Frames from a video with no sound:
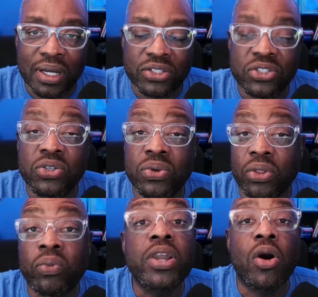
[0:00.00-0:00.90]
2 or
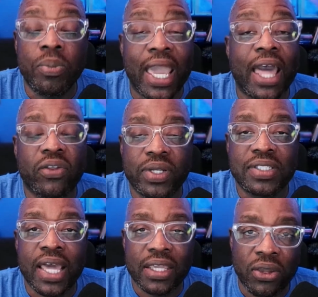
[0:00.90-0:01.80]
3 home gatherings
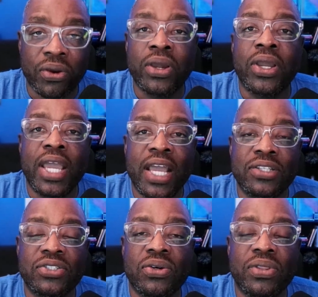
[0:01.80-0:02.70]
that year. And
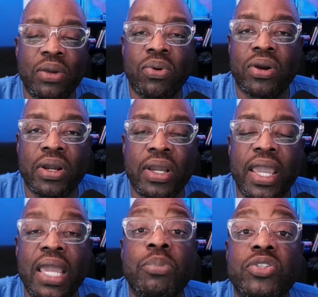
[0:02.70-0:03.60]
so they were
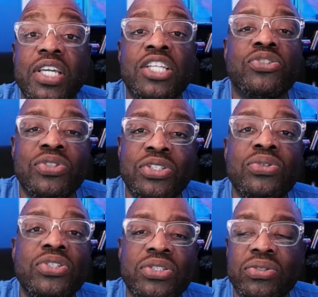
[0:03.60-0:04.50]
able to
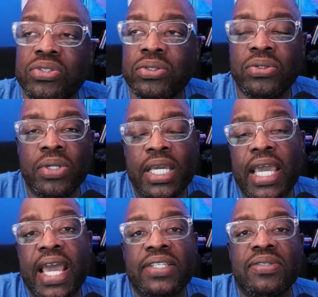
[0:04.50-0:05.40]
introduce you to
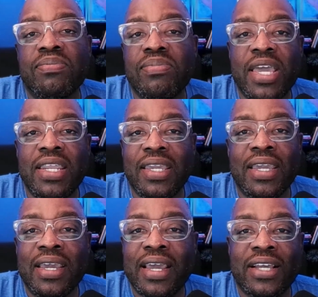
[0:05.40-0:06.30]
as many
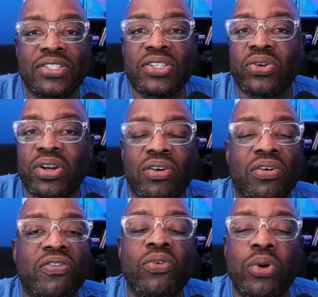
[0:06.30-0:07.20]
as 30 or
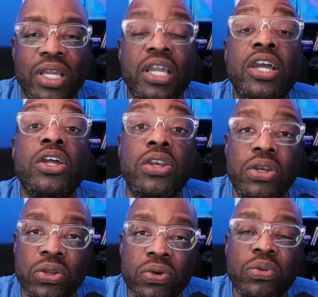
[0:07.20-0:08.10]
40
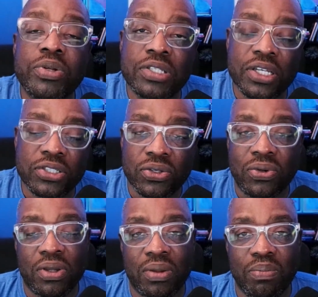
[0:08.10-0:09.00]
new potential
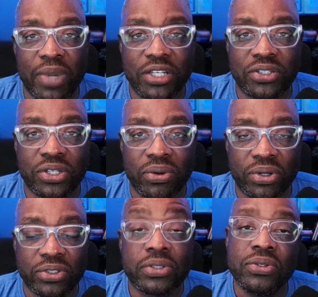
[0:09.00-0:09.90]
major
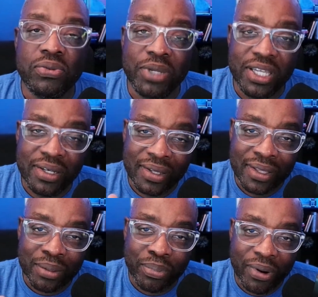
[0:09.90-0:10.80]
donors who meet
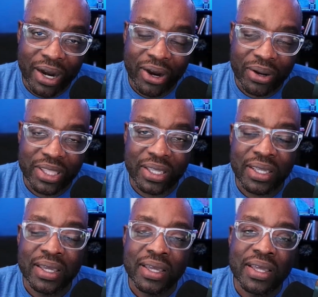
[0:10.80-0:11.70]

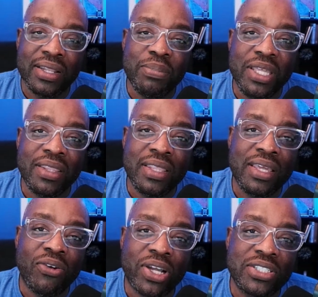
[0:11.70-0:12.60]
the
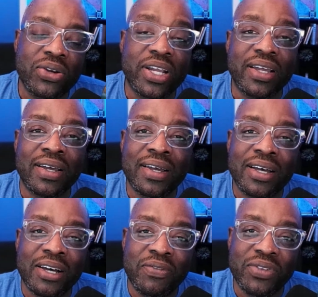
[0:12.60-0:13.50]
criteria
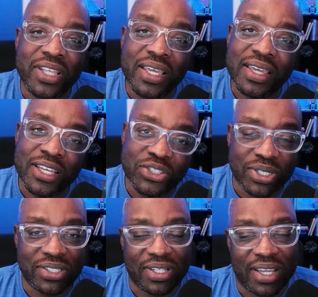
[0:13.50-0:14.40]
of link,
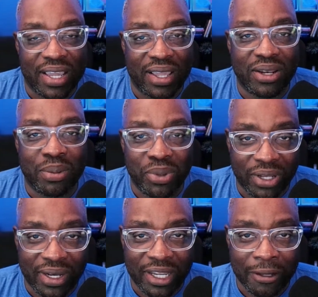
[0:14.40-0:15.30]
interest, and
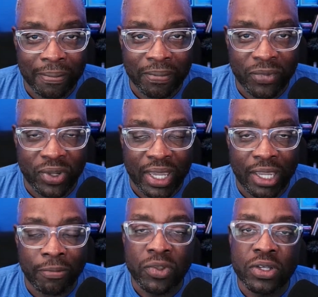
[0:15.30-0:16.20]
ability. Okay.
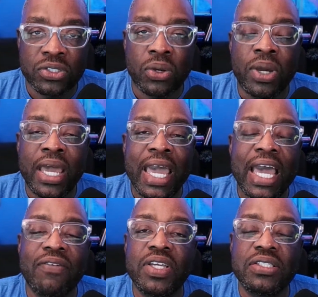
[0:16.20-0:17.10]
So
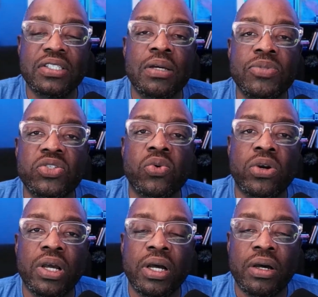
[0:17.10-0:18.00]
having some
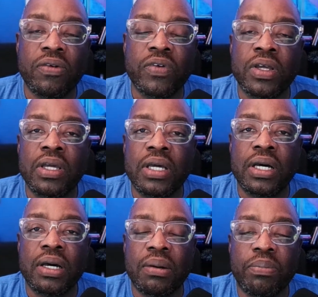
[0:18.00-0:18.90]
sort of
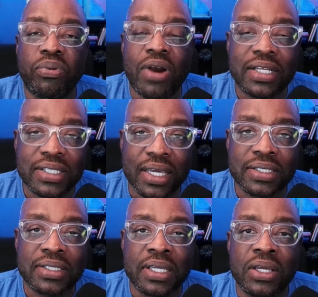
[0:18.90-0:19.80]

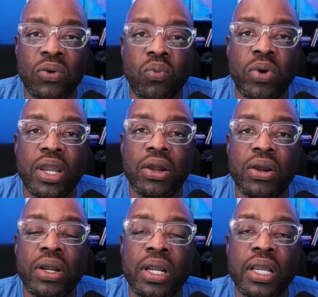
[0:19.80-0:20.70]
process
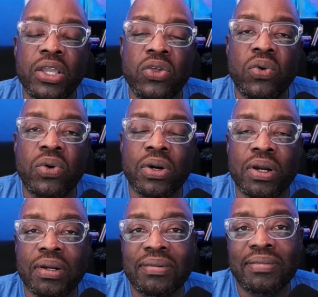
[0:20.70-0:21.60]
where
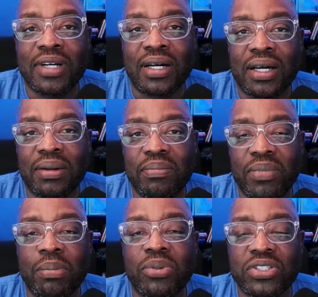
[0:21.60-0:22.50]
your
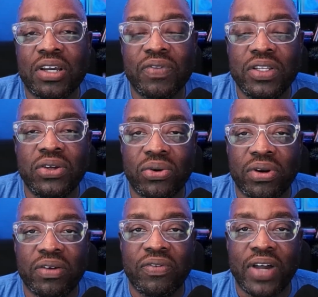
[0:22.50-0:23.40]
members of the donor
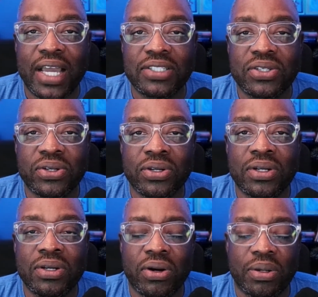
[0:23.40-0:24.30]
advisor,
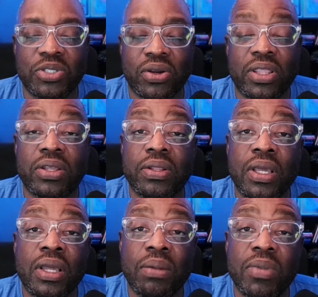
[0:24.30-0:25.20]
or I'm sorry, the
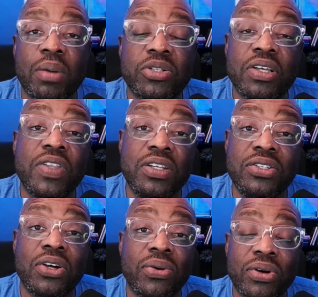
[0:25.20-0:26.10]
members of the
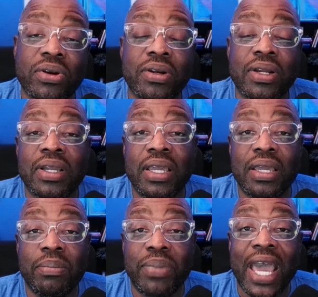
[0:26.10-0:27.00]
donor
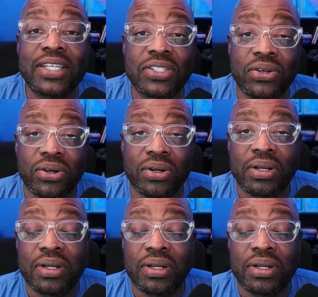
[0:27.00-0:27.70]
ambassador